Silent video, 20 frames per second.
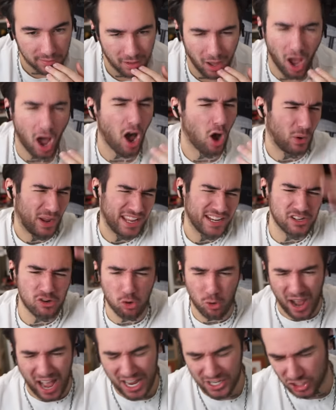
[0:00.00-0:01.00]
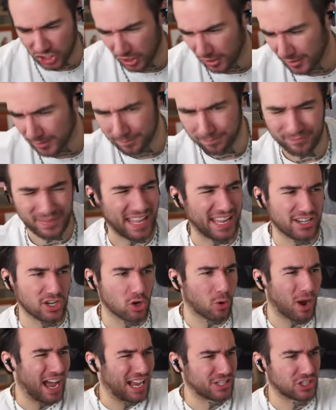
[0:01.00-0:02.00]
Oh, Inuyasha.
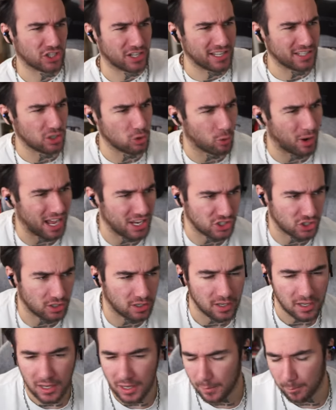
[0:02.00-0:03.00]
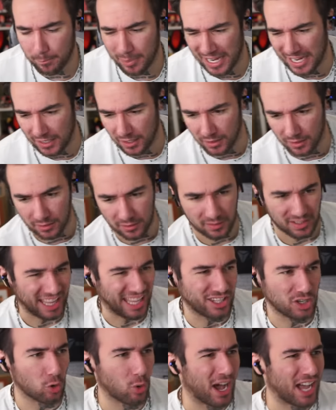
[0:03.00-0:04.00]
Inuyasha. Inuyasha. B.
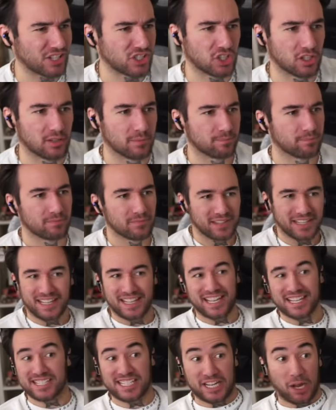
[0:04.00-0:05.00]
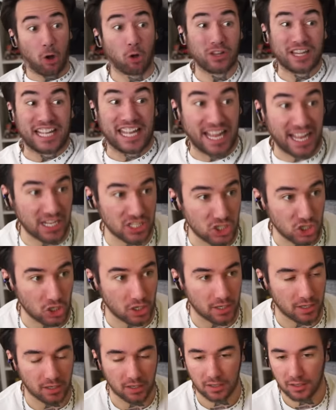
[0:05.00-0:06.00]
Inuyasha. It's the only
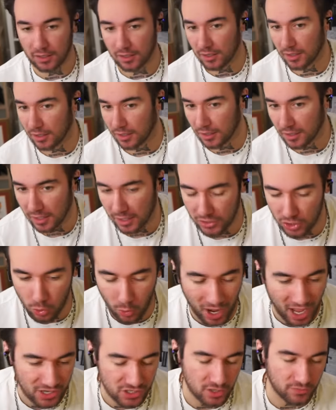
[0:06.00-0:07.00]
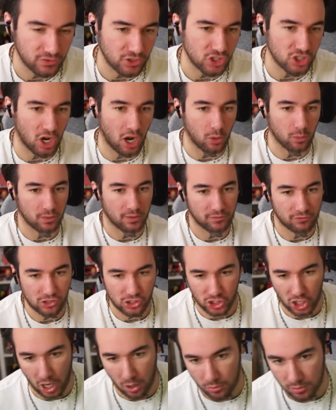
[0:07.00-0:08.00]
answer. Inuyasha, for sure. For
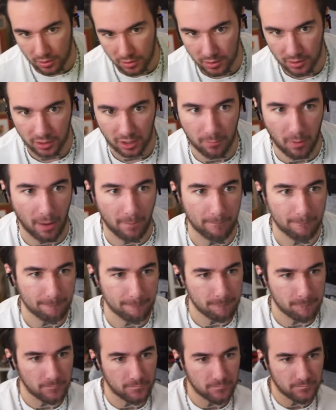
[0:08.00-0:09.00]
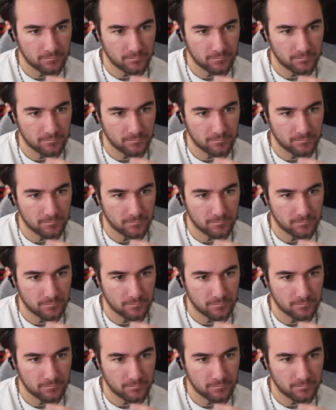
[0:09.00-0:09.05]
sure. Come on.